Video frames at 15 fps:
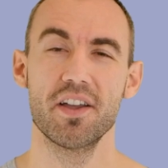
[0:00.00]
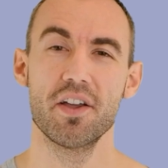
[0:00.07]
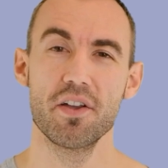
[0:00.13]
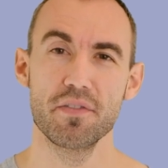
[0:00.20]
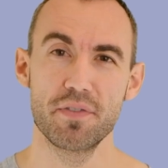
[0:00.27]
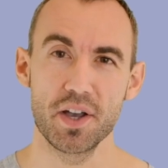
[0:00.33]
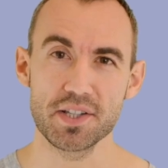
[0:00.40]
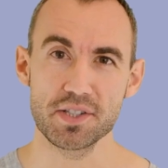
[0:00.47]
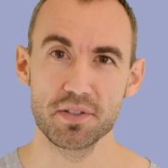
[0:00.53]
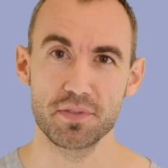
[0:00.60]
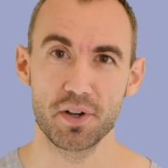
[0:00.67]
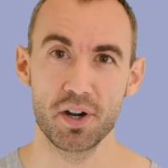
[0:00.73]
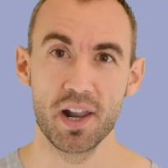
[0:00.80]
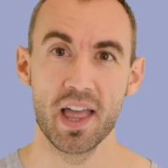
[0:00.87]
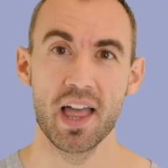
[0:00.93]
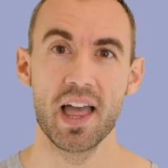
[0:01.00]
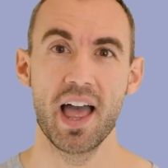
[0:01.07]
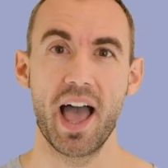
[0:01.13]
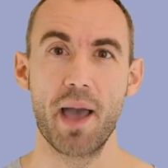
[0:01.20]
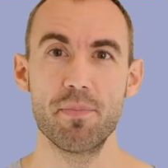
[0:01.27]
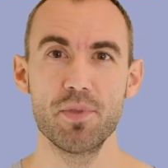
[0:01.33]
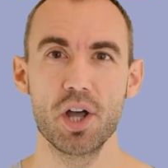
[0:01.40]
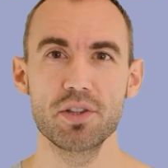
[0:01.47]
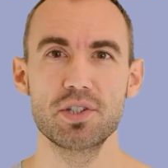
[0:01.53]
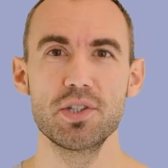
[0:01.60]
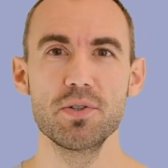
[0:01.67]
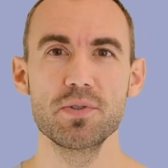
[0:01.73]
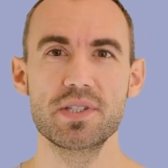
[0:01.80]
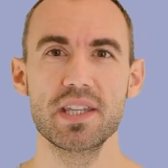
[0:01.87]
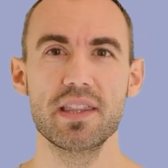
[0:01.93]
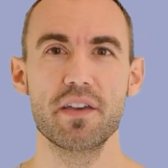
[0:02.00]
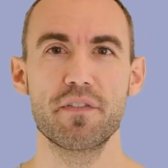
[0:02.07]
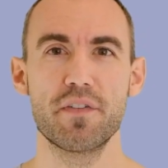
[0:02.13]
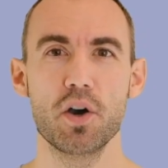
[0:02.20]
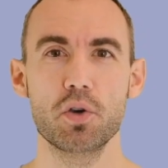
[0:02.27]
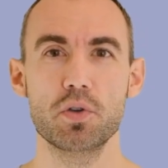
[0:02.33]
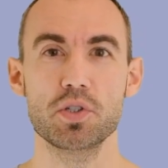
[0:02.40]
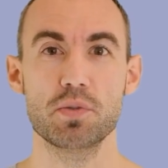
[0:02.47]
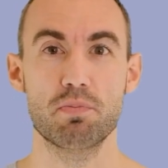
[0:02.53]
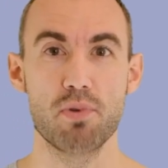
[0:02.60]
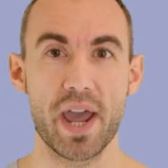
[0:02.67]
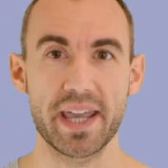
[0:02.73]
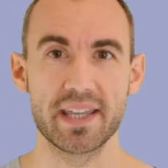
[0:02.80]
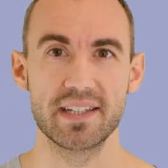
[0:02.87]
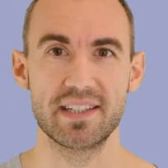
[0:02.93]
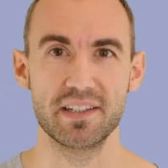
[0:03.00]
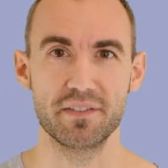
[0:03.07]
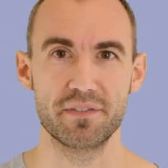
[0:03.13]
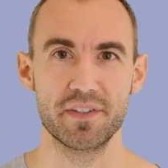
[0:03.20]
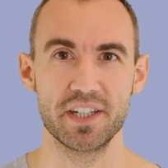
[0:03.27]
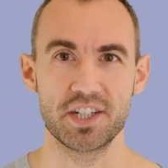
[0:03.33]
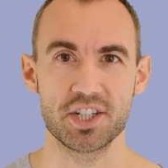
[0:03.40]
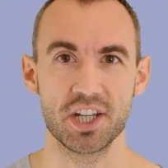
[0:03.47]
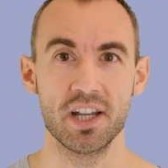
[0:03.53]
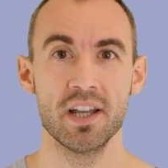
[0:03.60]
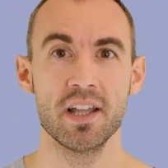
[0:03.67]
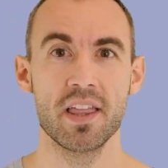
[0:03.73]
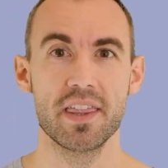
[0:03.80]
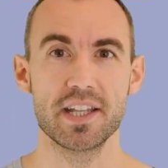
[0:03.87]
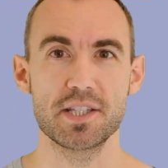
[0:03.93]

First of all, I'm not using the focus bracketing feature that's